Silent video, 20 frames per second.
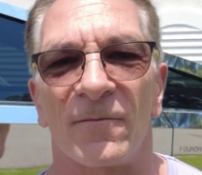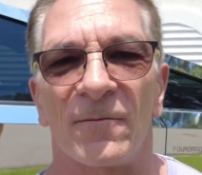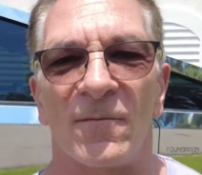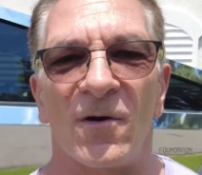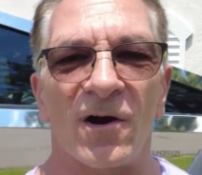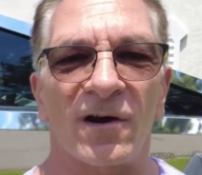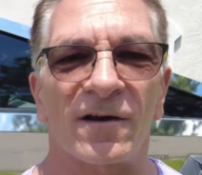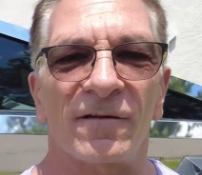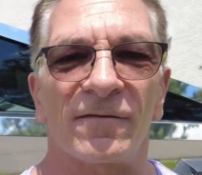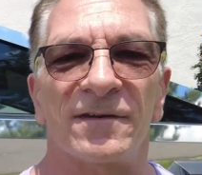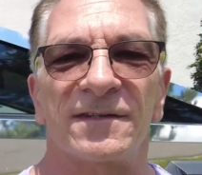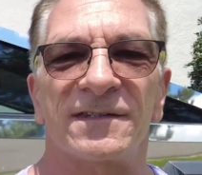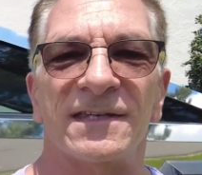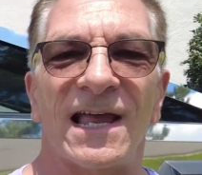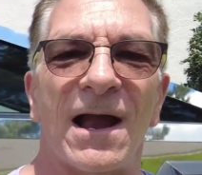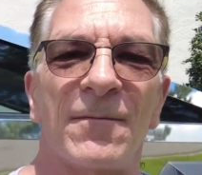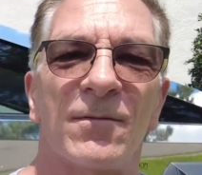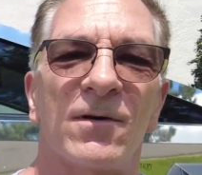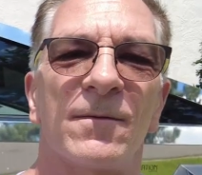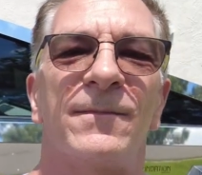from Mark of the
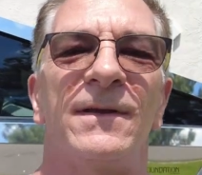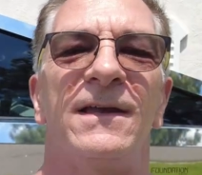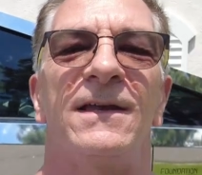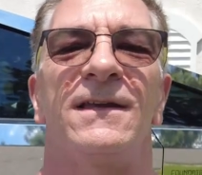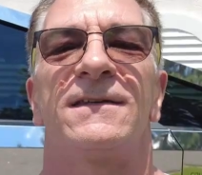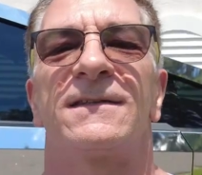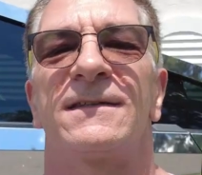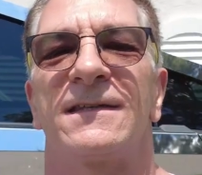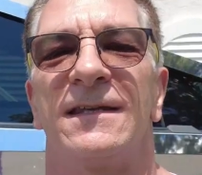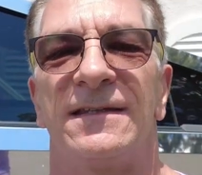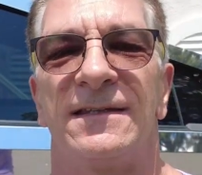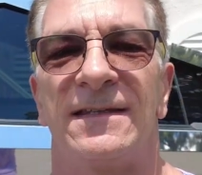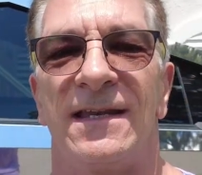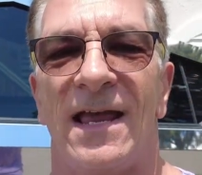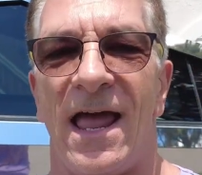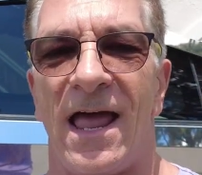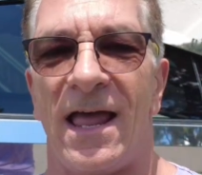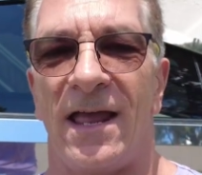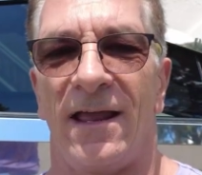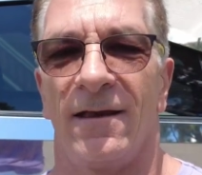Cyberbeast.
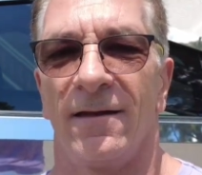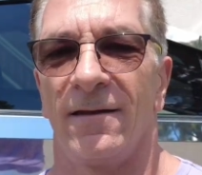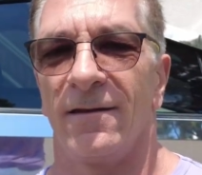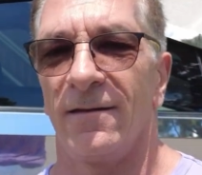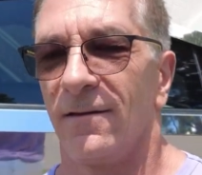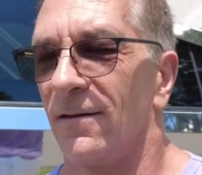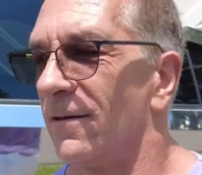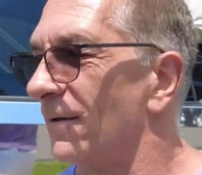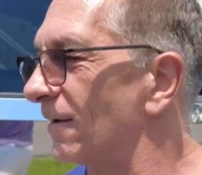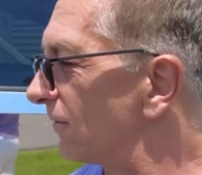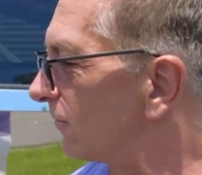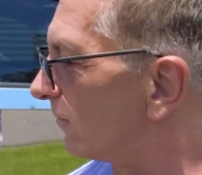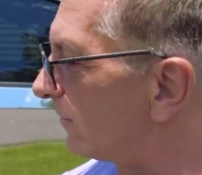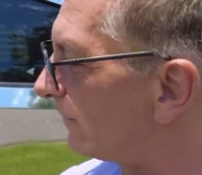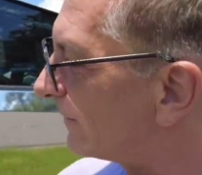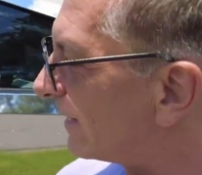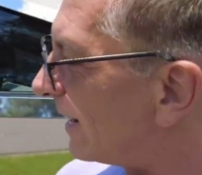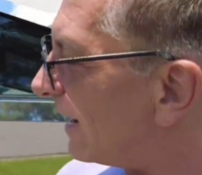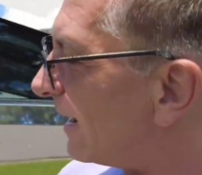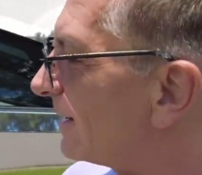Today,
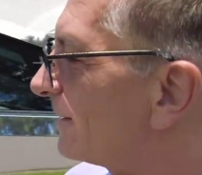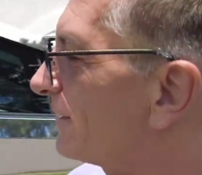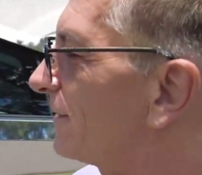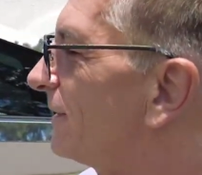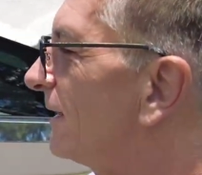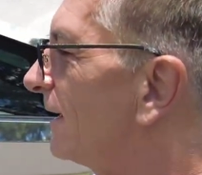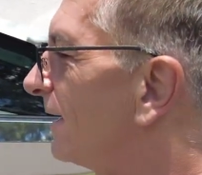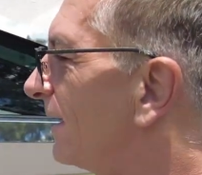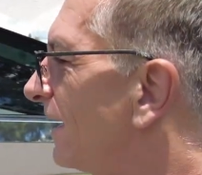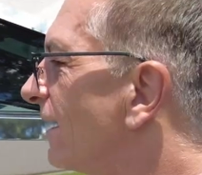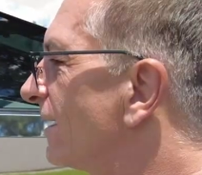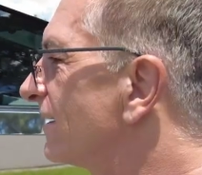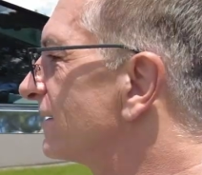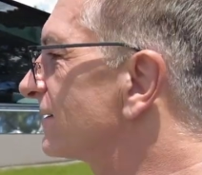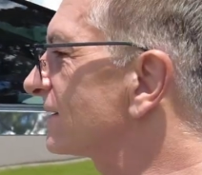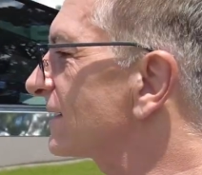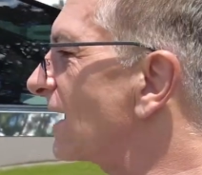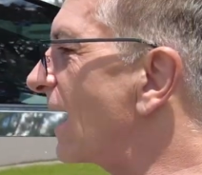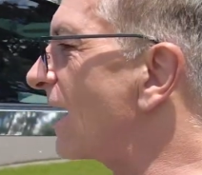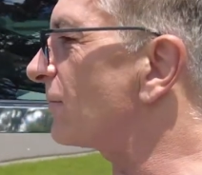we've got the
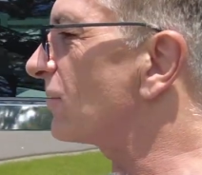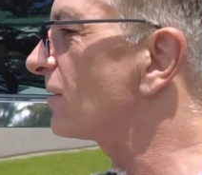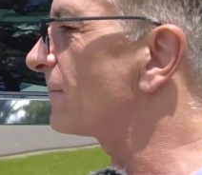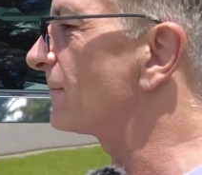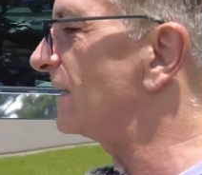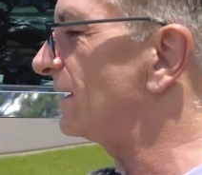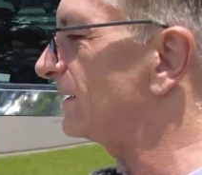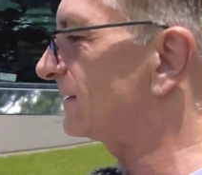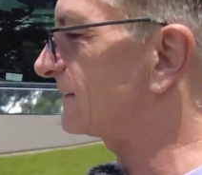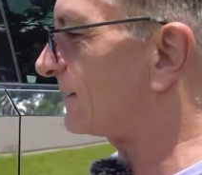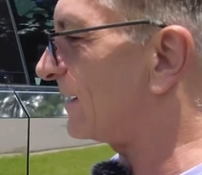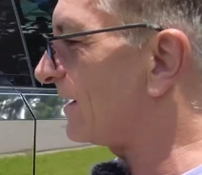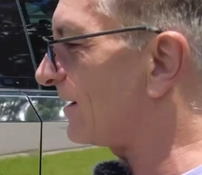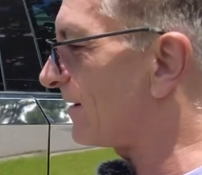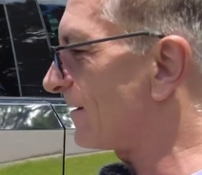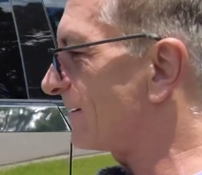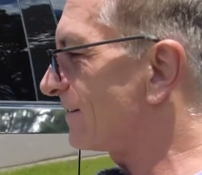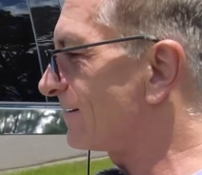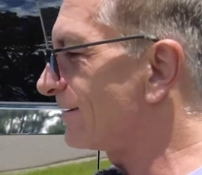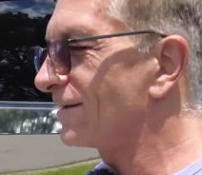Cyberbeast
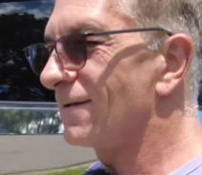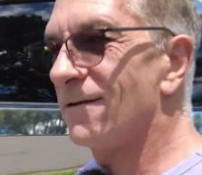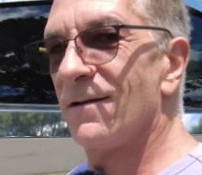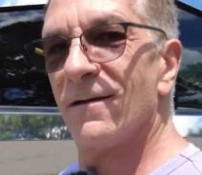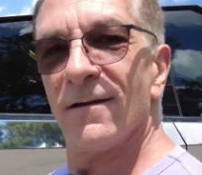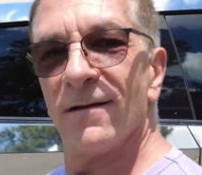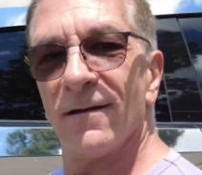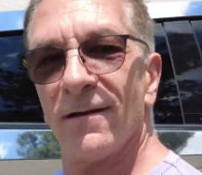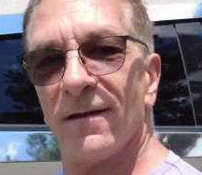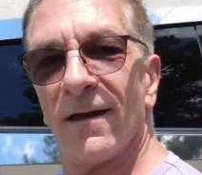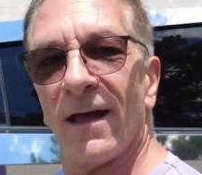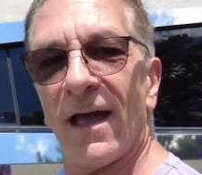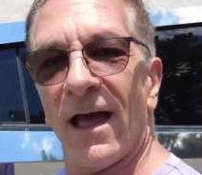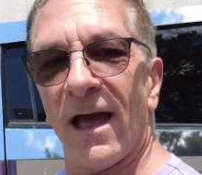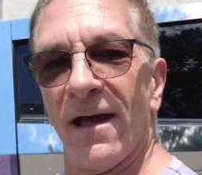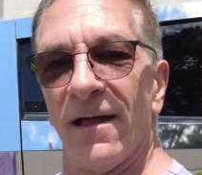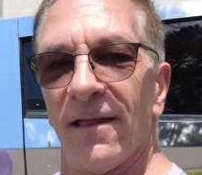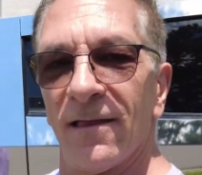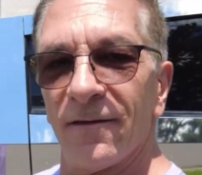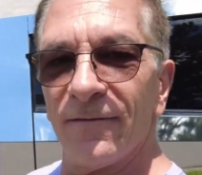here,
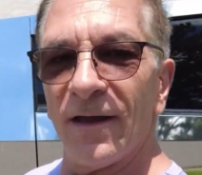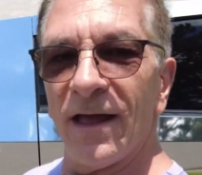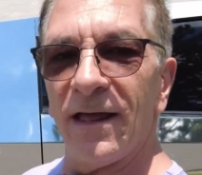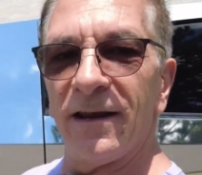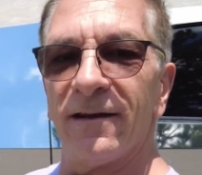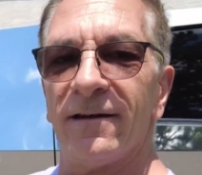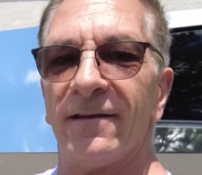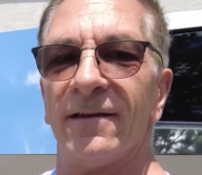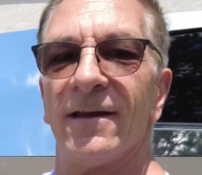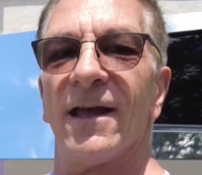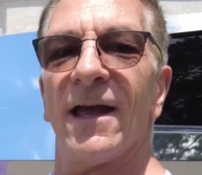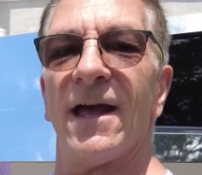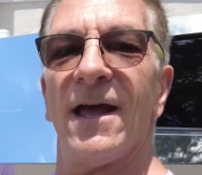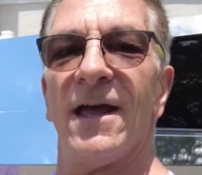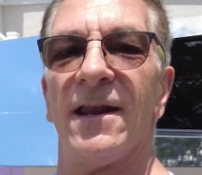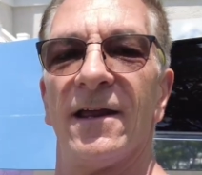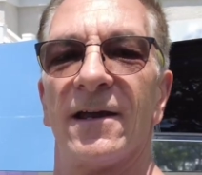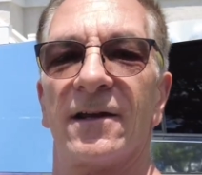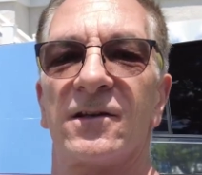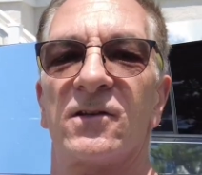elevated
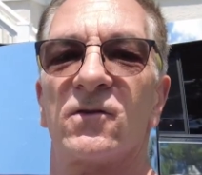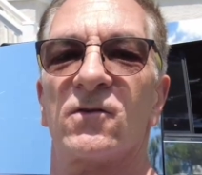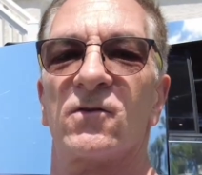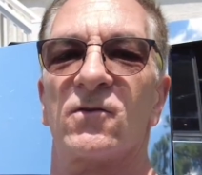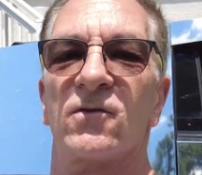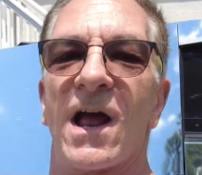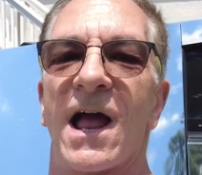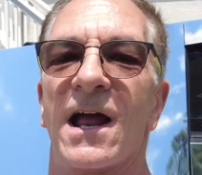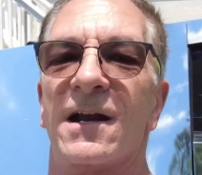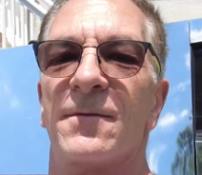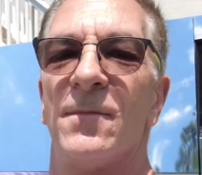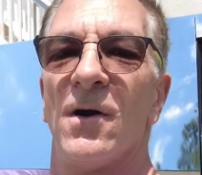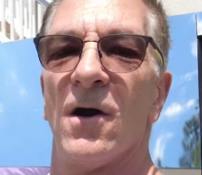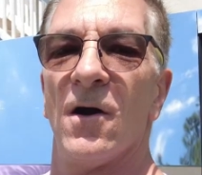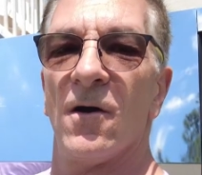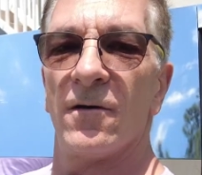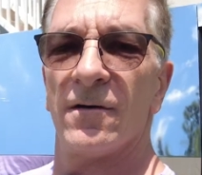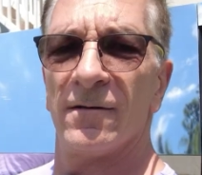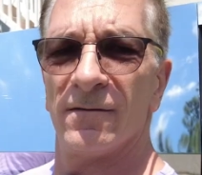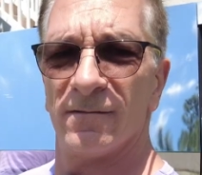in extract
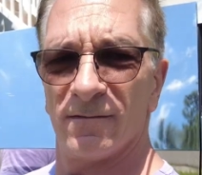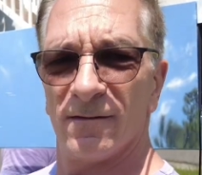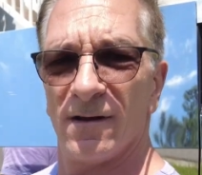mode.